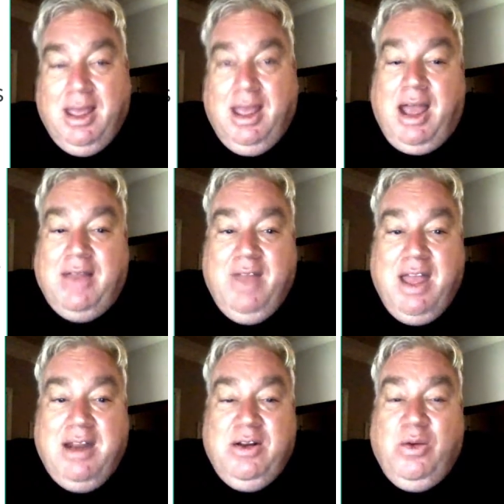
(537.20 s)
And
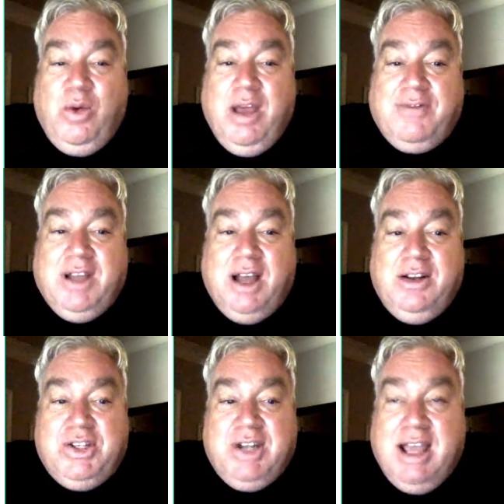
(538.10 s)
then we have to
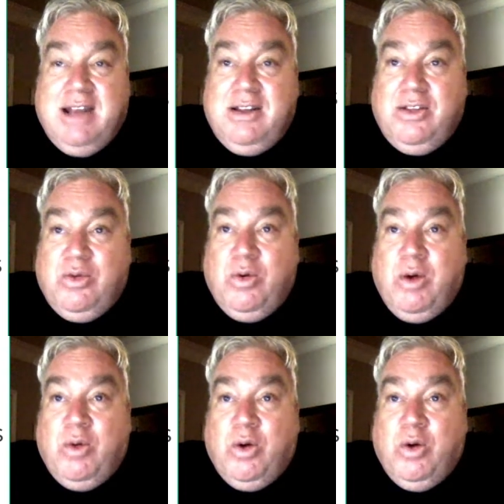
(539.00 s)
understand through
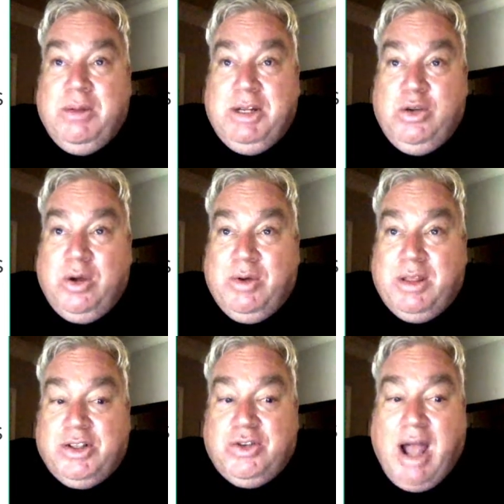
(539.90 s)
what we're going to be doing with
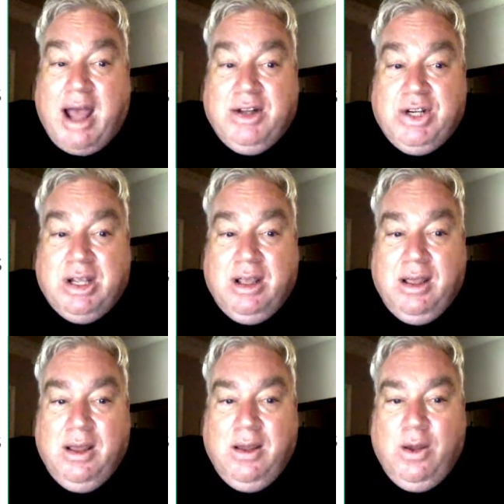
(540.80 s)
our strategy,
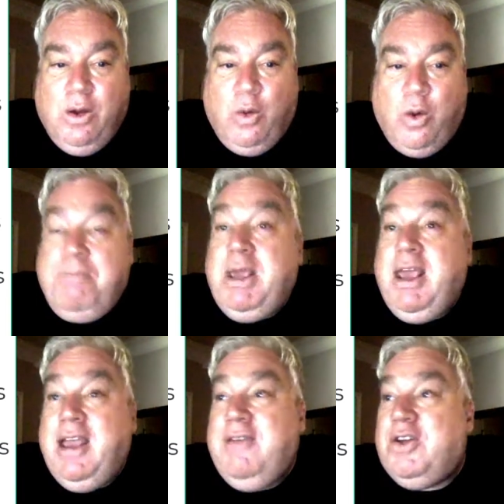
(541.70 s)
what
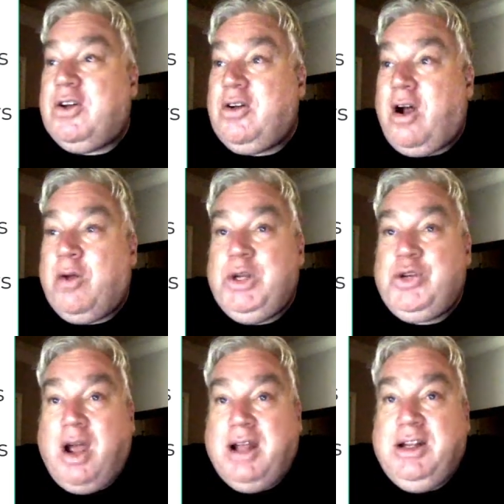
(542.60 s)
behavior are we trying to